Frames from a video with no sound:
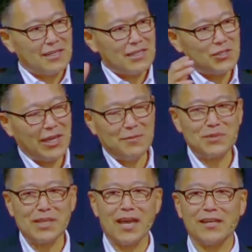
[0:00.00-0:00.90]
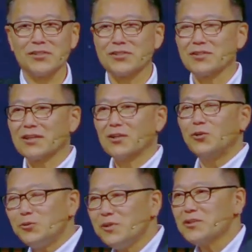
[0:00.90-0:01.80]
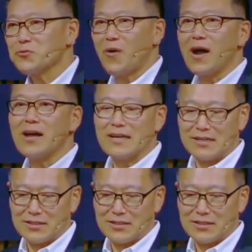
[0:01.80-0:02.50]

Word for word: James asks, Who is wise?